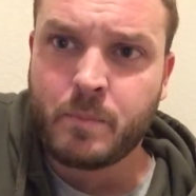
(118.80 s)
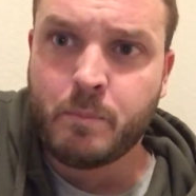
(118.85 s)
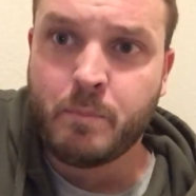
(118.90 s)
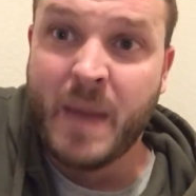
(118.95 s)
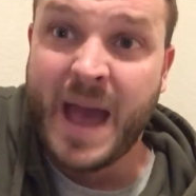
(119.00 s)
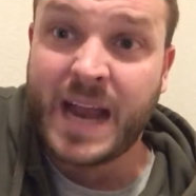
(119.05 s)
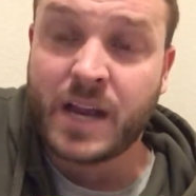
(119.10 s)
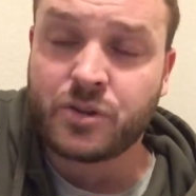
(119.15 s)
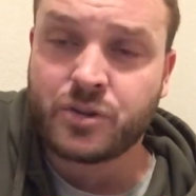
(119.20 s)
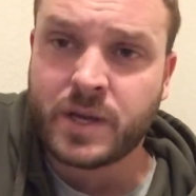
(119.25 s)

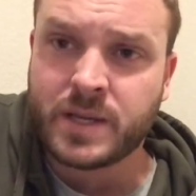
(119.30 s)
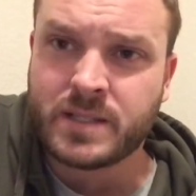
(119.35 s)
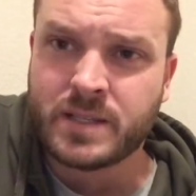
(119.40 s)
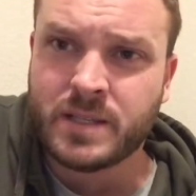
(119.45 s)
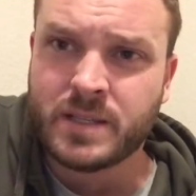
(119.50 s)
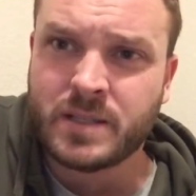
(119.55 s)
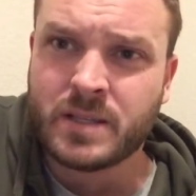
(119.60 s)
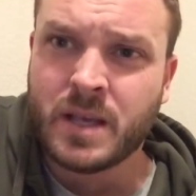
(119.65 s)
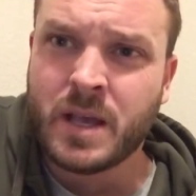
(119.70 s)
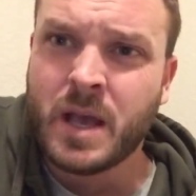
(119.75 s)
MAC
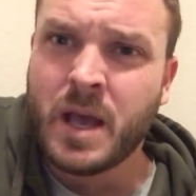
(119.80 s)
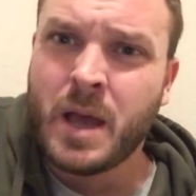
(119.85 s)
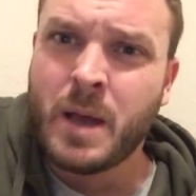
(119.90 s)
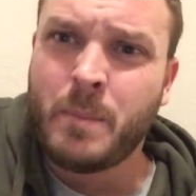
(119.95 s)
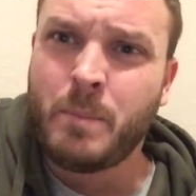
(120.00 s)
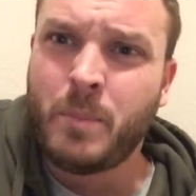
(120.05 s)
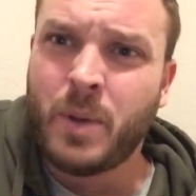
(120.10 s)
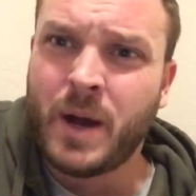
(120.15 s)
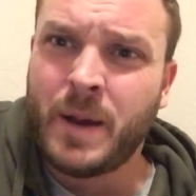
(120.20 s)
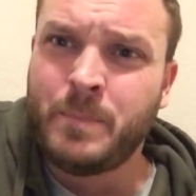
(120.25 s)
addresses.
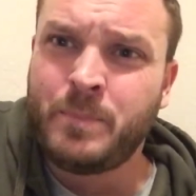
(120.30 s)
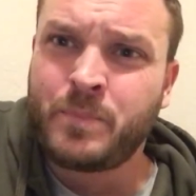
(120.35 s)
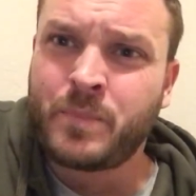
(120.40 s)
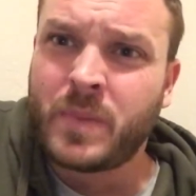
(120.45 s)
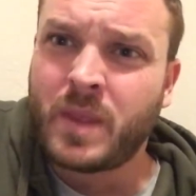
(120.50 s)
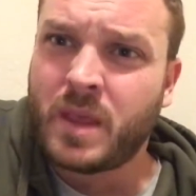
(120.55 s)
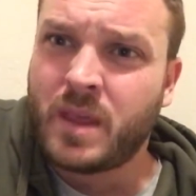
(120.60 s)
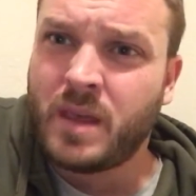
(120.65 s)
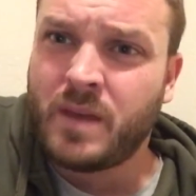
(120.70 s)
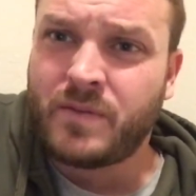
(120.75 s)
But
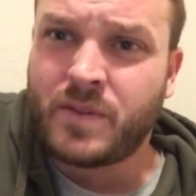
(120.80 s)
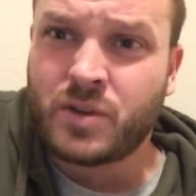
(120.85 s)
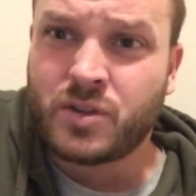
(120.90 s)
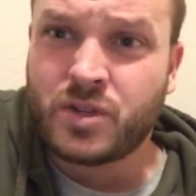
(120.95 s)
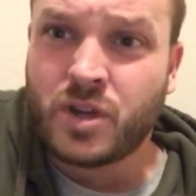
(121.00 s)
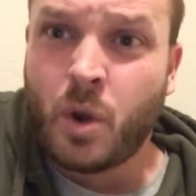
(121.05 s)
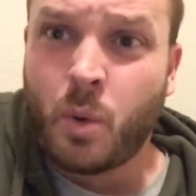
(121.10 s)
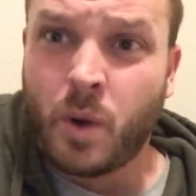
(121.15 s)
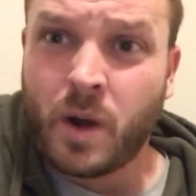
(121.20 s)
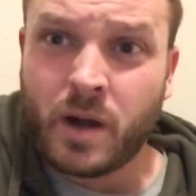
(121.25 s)
if there's
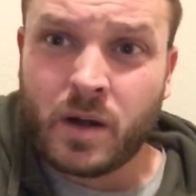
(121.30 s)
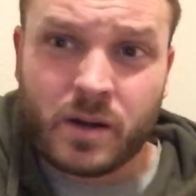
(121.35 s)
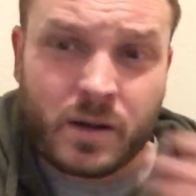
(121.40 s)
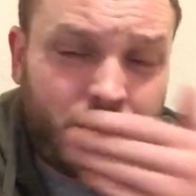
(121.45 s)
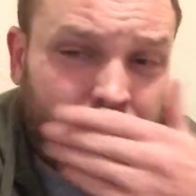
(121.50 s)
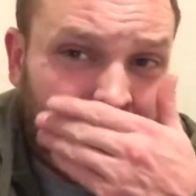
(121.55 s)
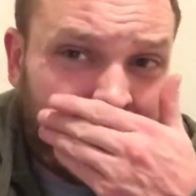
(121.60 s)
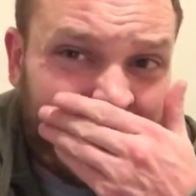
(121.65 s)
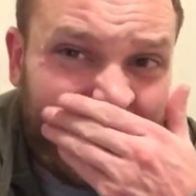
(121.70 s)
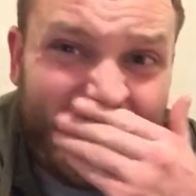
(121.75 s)
nowhere to
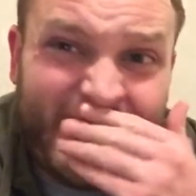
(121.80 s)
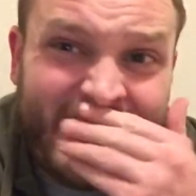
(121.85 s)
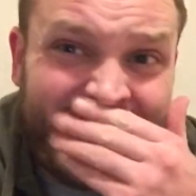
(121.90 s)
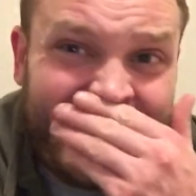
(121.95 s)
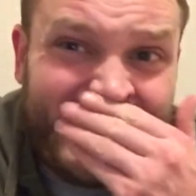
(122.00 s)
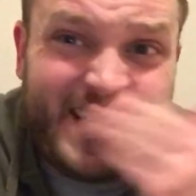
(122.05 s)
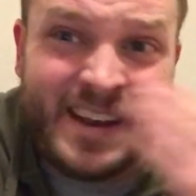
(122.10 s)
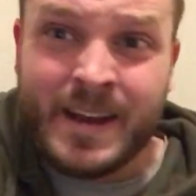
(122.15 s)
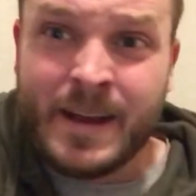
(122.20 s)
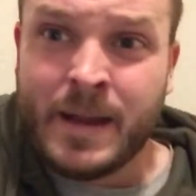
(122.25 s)
plug
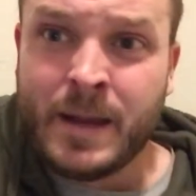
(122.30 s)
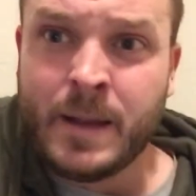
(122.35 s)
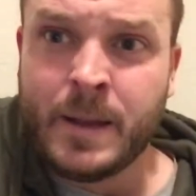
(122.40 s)
in,